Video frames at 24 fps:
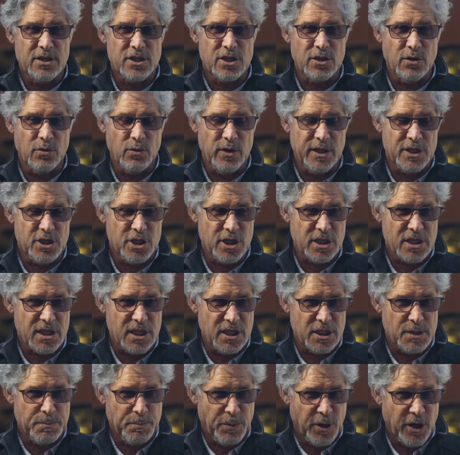So it's just
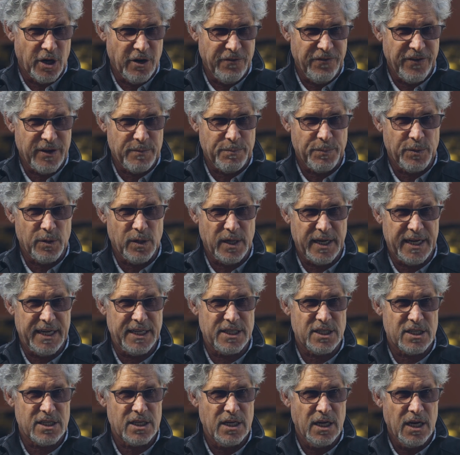this perfect
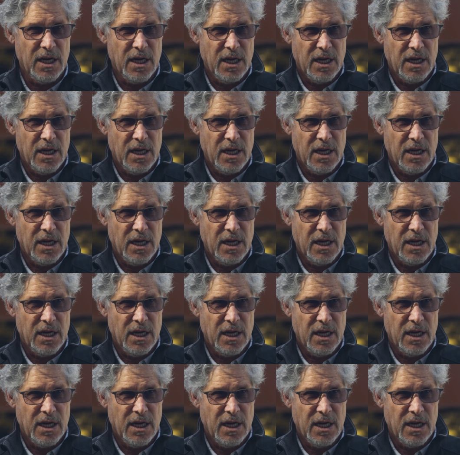place